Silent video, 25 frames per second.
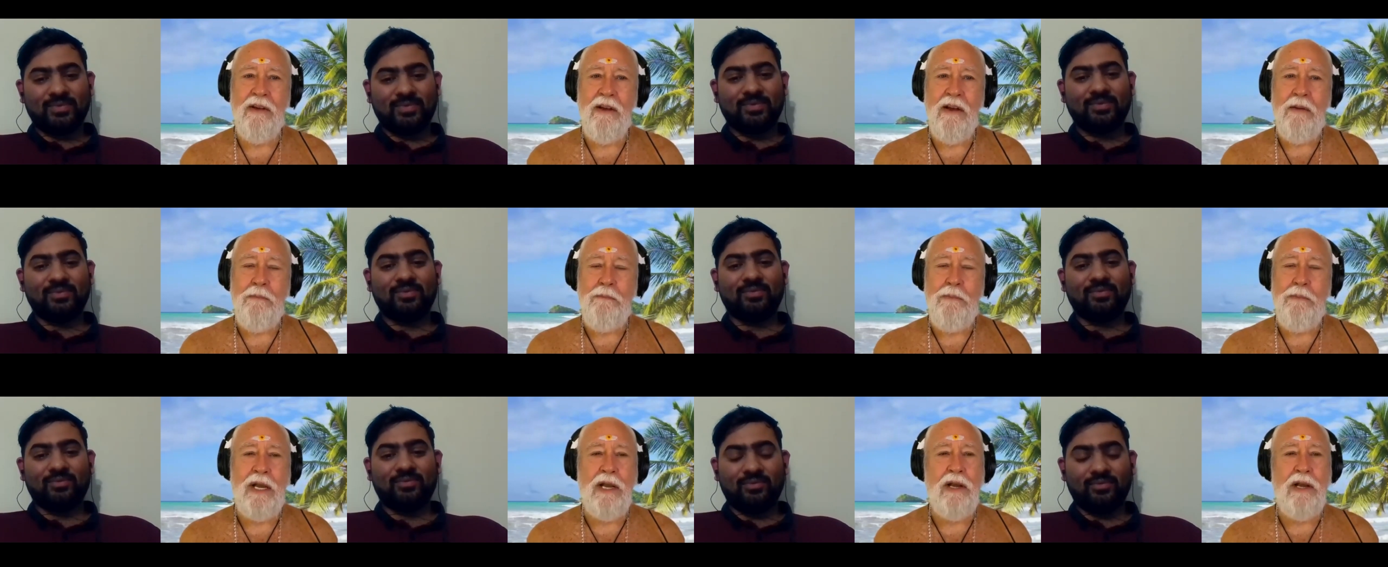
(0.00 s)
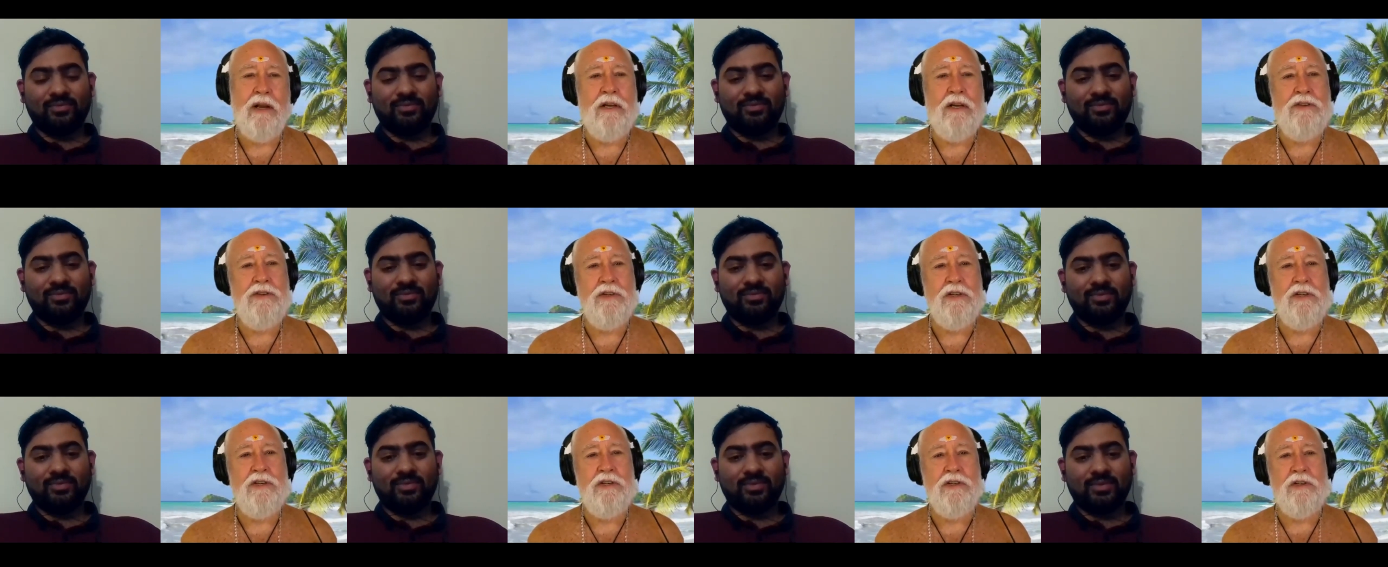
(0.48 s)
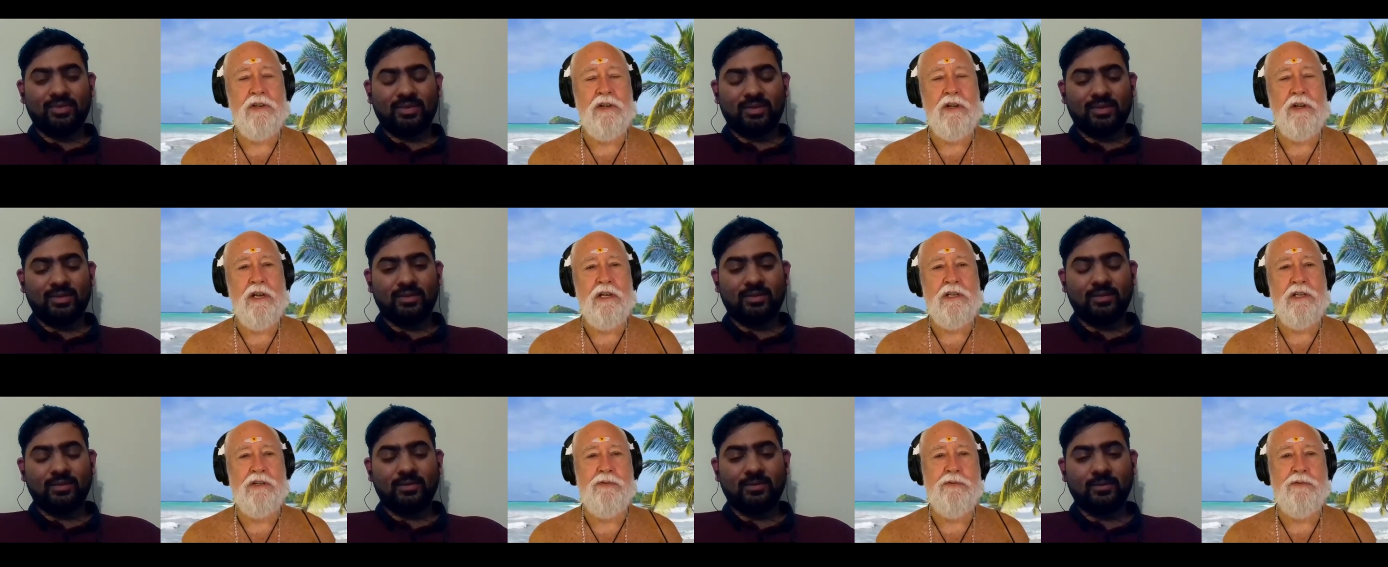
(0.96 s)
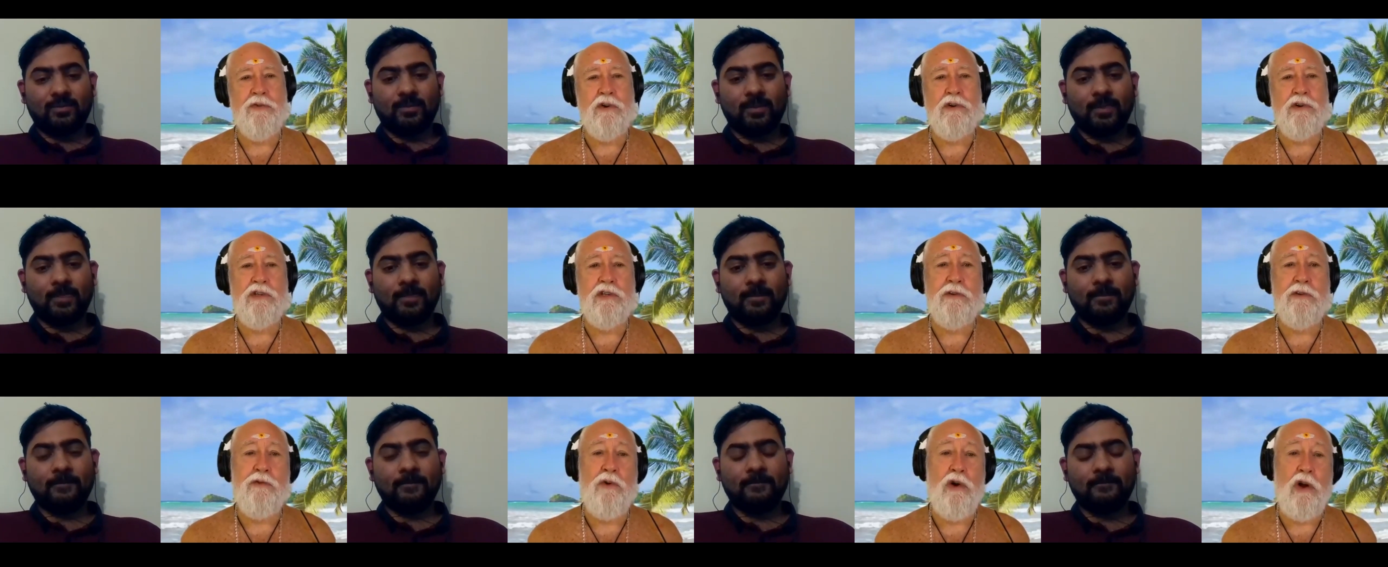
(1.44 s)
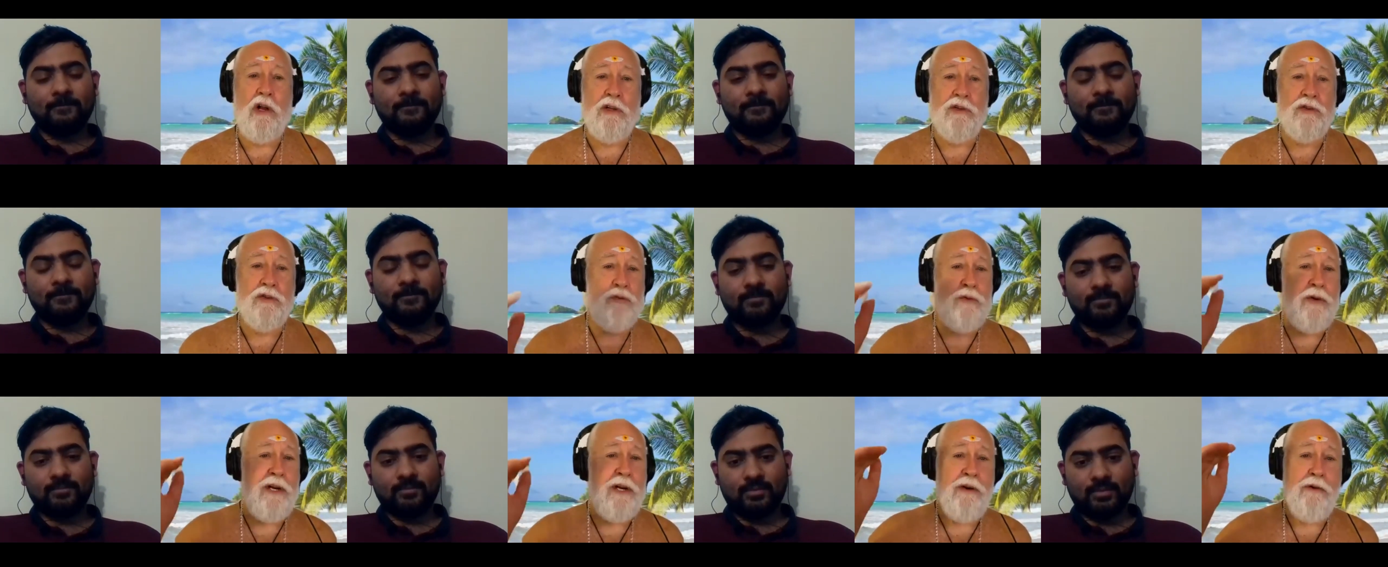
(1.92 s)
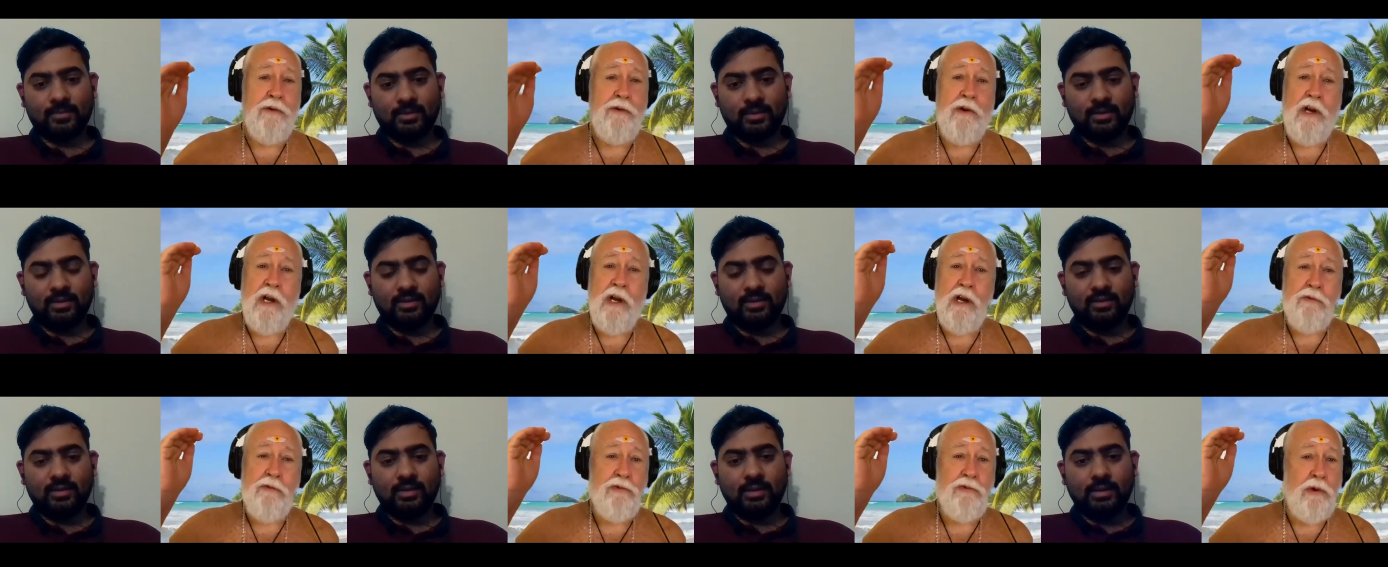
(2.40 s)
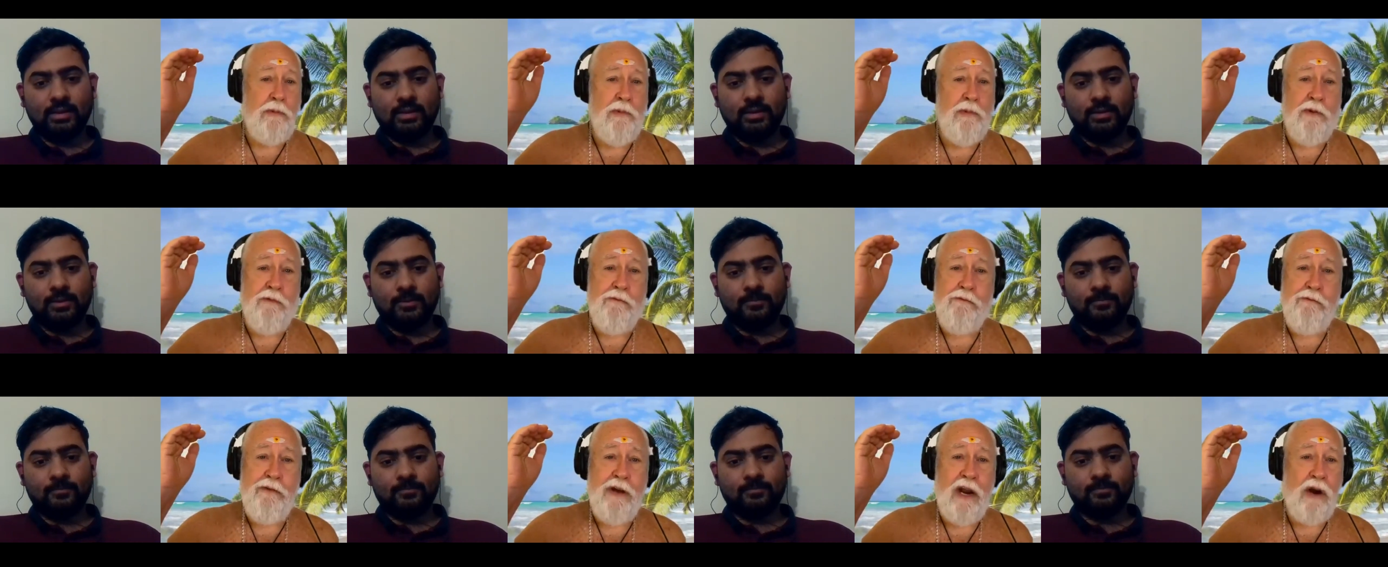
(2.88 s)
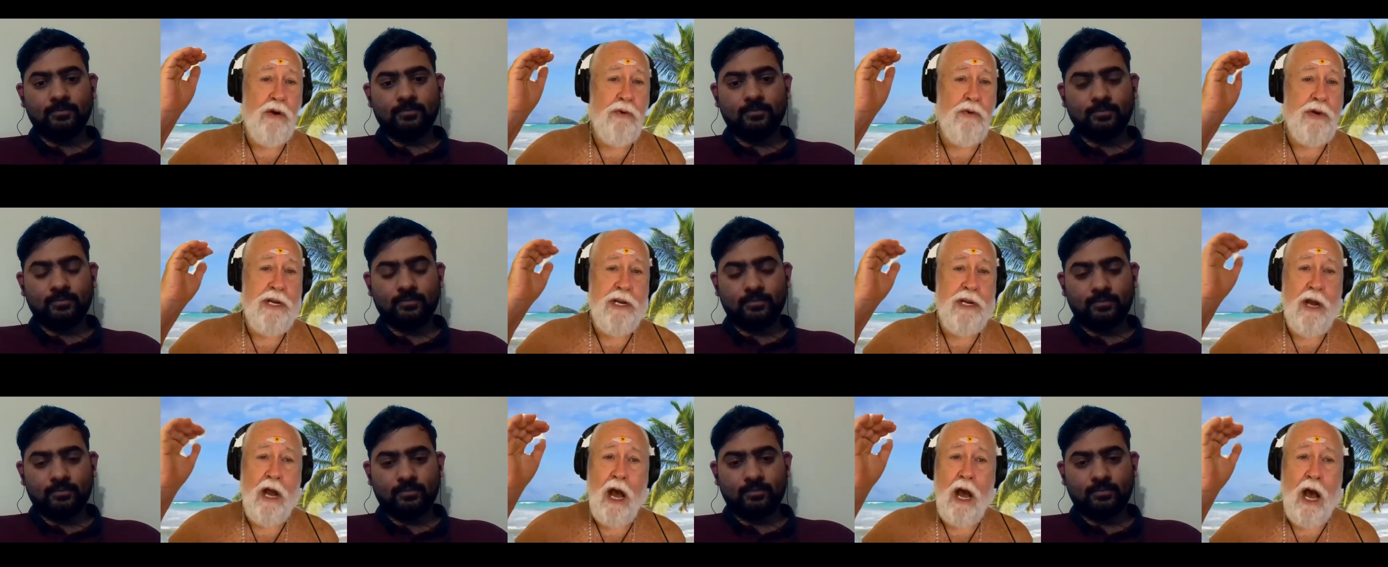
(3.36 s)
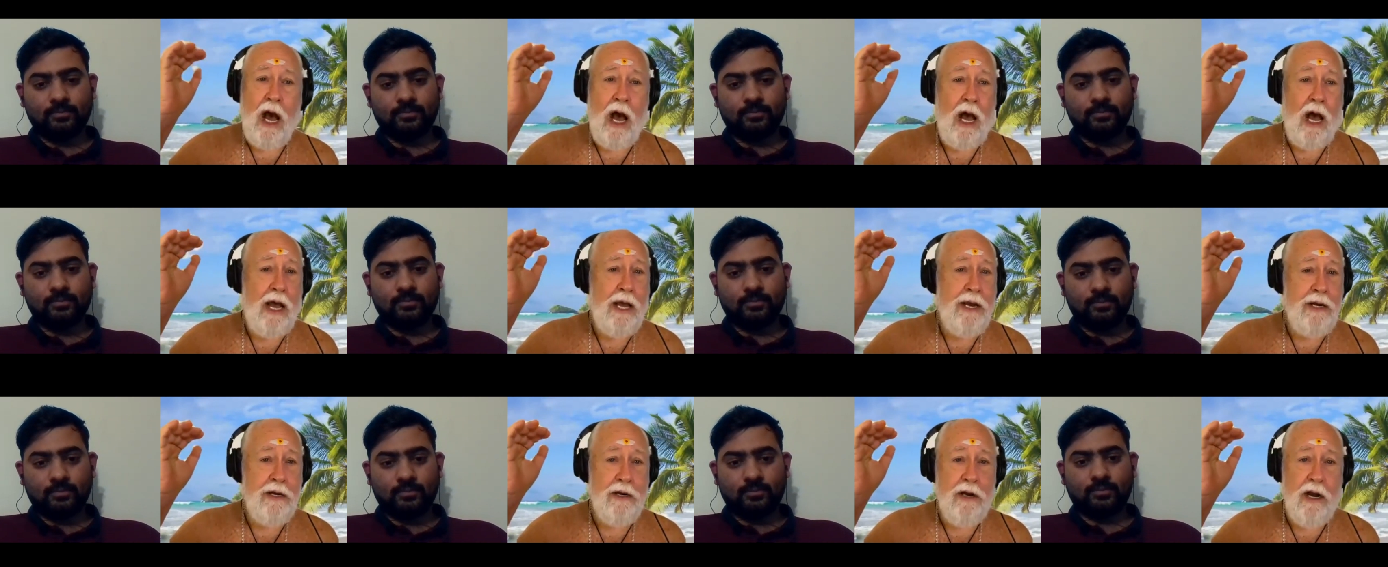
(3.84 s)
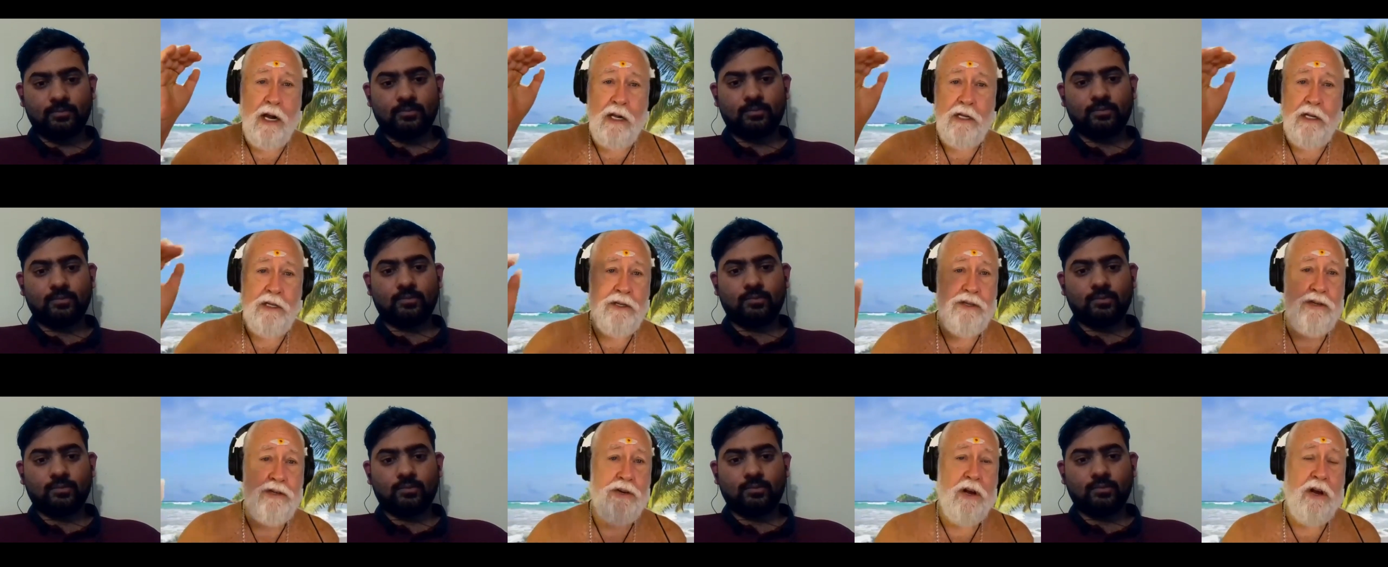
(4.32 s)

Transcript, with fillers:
Speaker 1: because it's it's first of all it's written from a very high knowledge